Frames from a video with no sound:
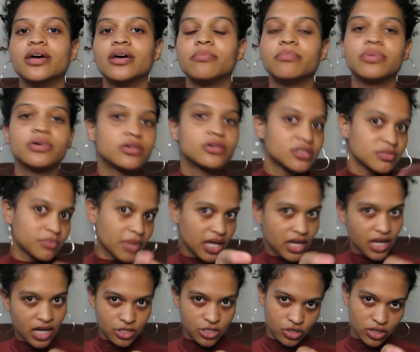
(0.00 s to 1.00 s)
because My
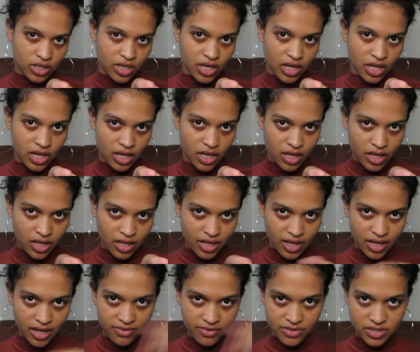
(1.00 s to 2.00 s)
Natural Hair
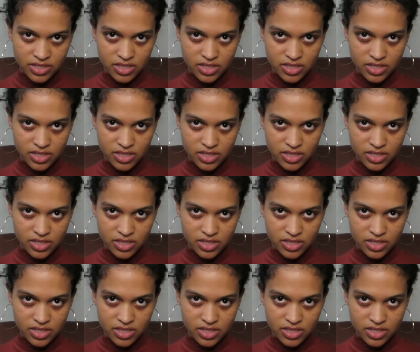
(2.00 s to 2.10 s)
covers